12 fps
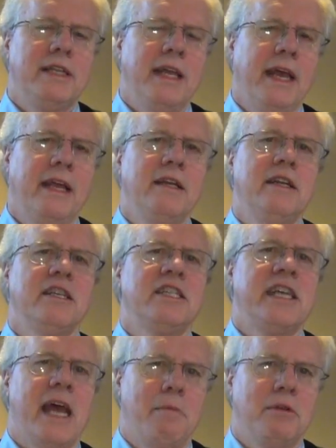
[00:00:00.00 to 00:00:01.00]
tend to
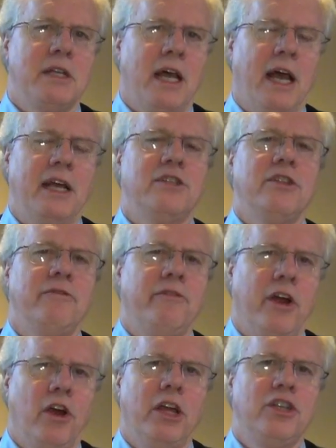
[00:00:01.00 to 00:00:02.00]
sabotage the
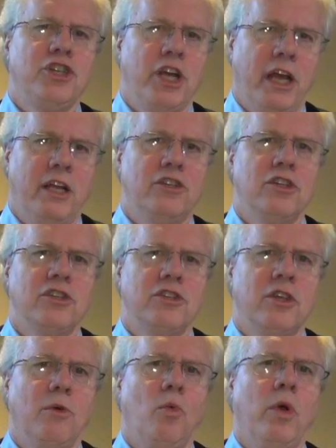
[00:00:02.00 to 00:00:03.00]
very
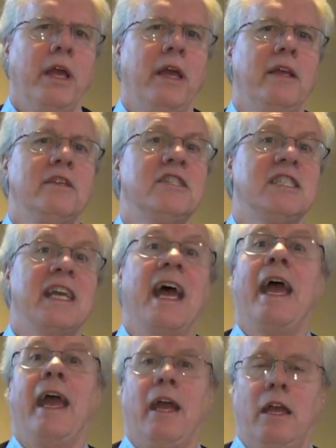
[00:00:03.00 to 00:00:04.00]
changes that we
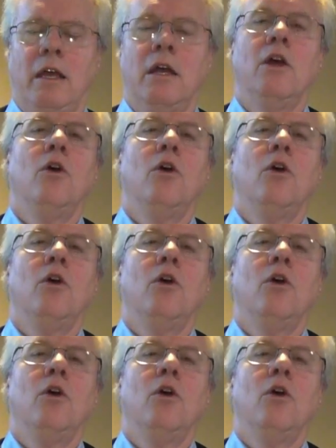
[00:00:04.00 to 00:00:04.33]
say